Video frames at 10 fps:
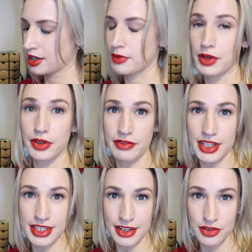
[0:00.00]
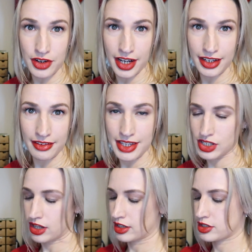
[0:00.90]
we'll give it a try. It's
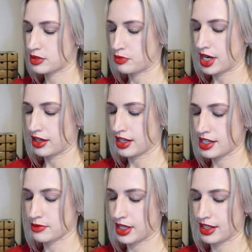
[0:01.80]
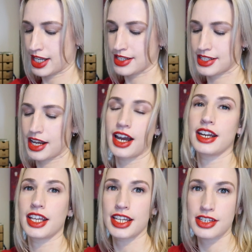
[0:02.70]
got a little spray on it as well, and it is
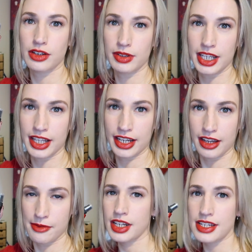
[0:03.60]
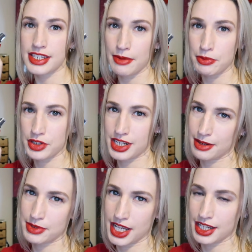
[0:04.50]
tiny. It's only like a sample
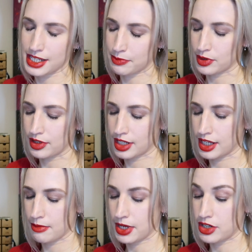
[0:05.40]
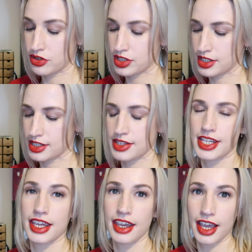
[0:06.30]
type size, but it'll be interesting to
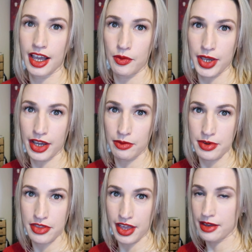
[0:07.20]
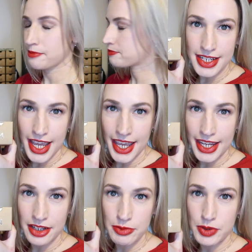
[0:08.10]
see how we get on with that.
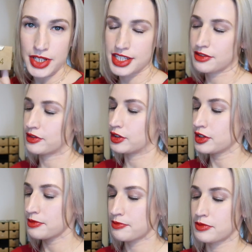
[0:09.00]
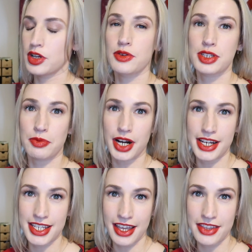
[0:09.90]
Day number 24, no
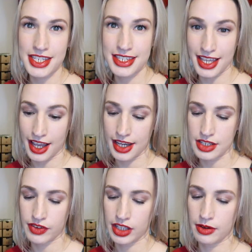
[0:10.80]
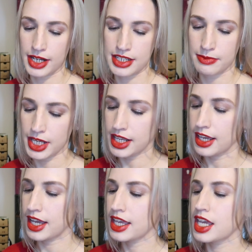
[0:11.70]
surprise here, this is the highest value item in
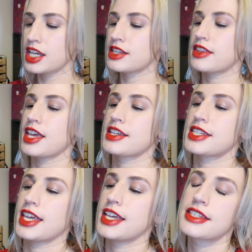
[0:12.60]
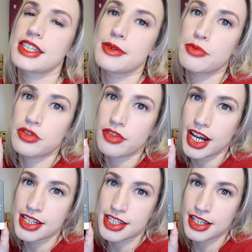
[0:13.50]
here. So this is the
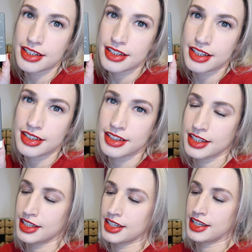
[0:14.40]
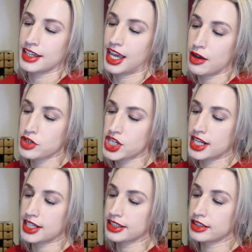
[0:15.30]
Brighten
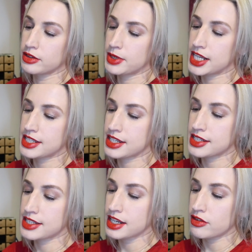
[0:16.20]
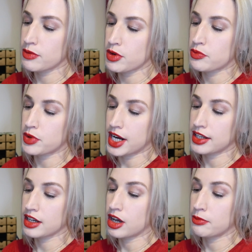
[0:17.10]
Cowshed Illuminating Serum with
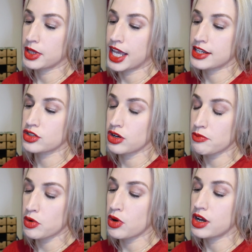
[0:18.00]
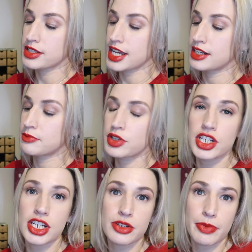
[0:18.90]
Brightening Complex, Kumquat and
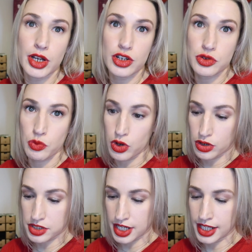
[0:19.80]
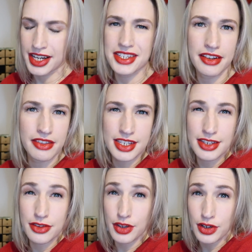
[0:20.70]
British Birch Water. Like I said, I think this is
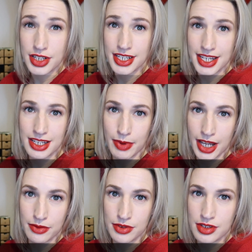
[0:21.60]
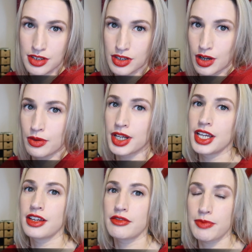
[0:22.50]
£36. So
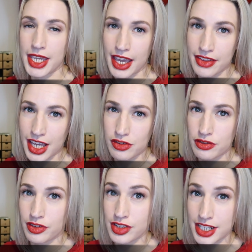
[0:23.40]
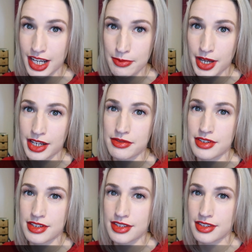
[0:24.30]
for me getting the calendar at
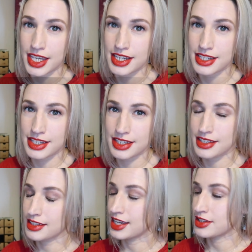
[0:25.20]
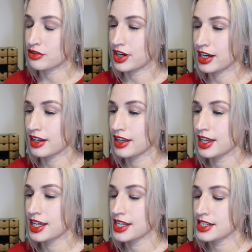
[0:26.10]
£49, this is great.
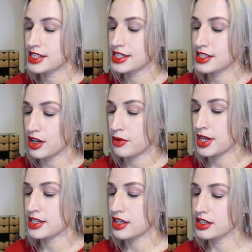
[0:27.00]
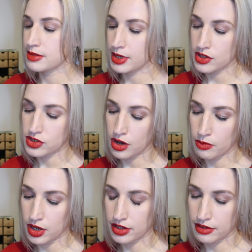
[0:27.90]
So it's 30 mL or
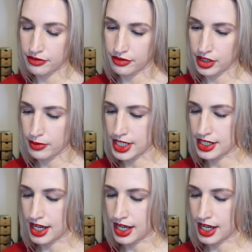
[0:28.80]
1 fluid